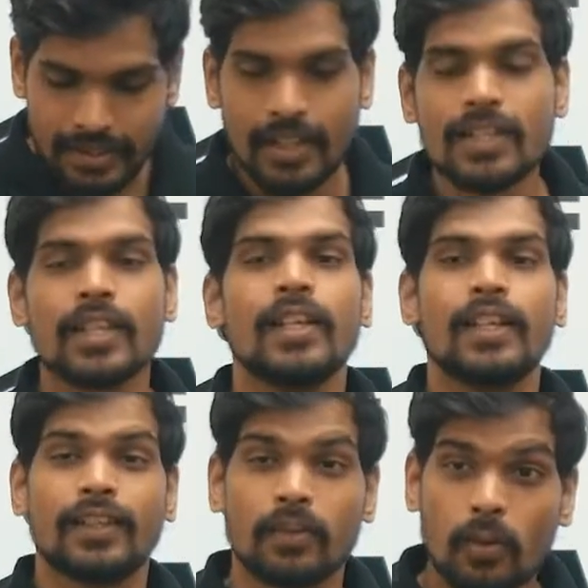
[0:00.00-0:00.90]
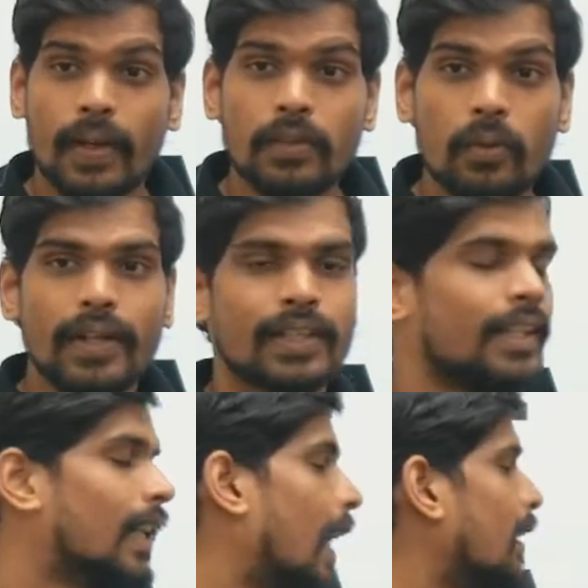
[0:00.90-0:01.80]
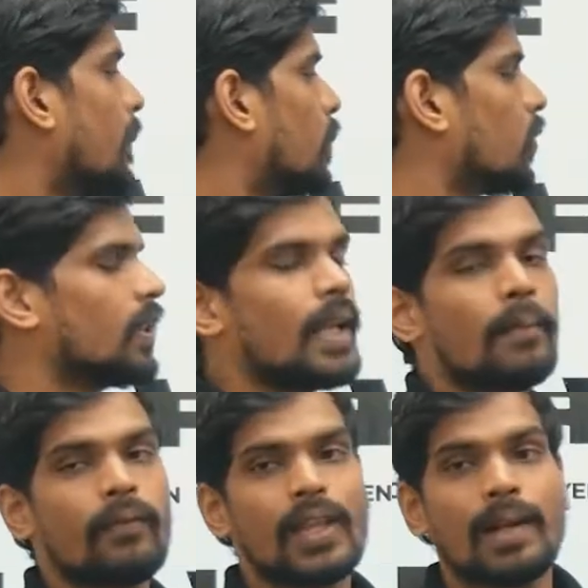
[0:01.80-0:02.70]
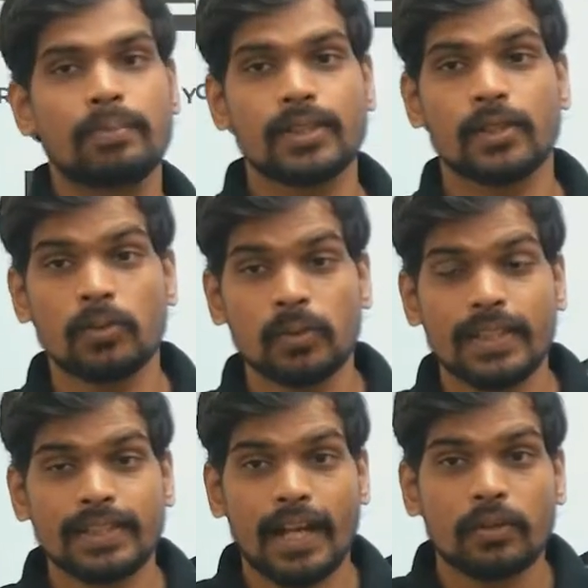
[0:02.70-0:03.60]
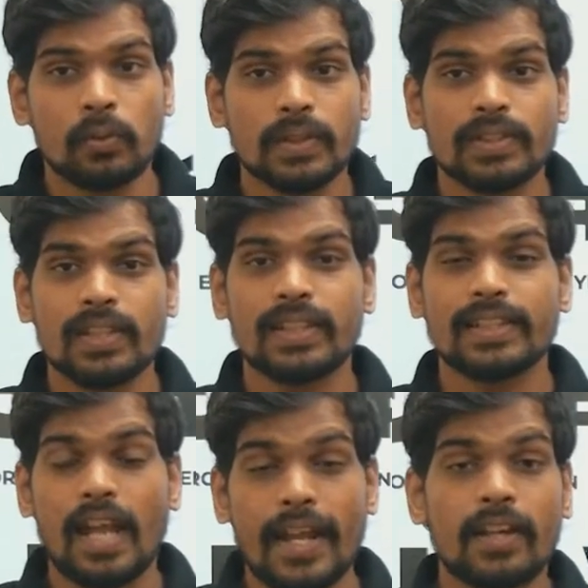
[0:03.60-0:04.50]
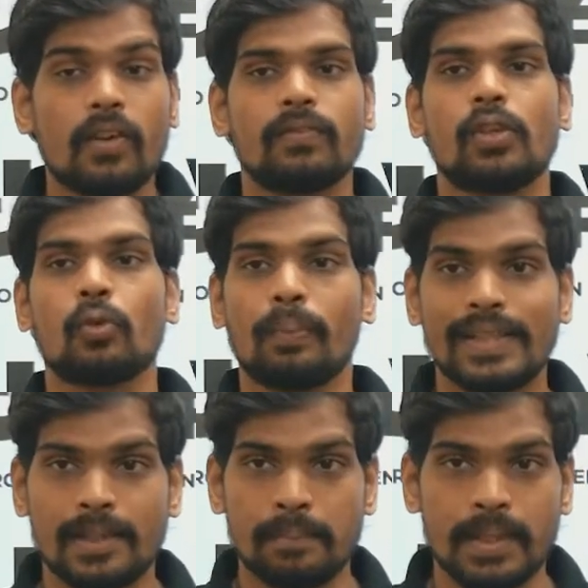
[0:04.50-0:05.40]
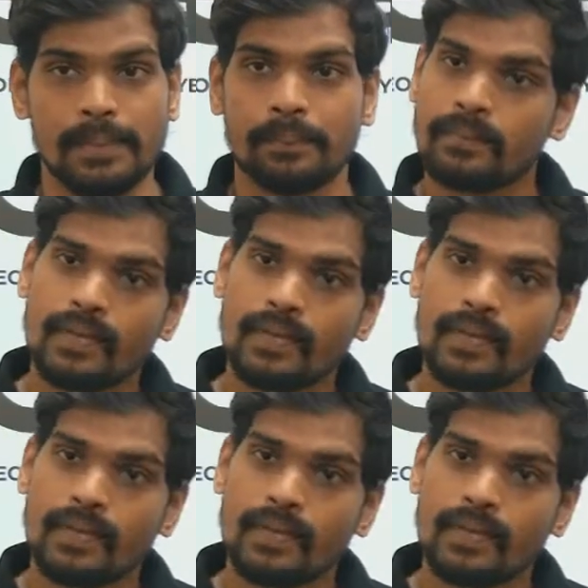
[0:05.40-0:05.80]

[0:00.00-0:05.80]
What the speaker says: Search, look into it, and then put the name of that person who is the designer of the rupee symbol.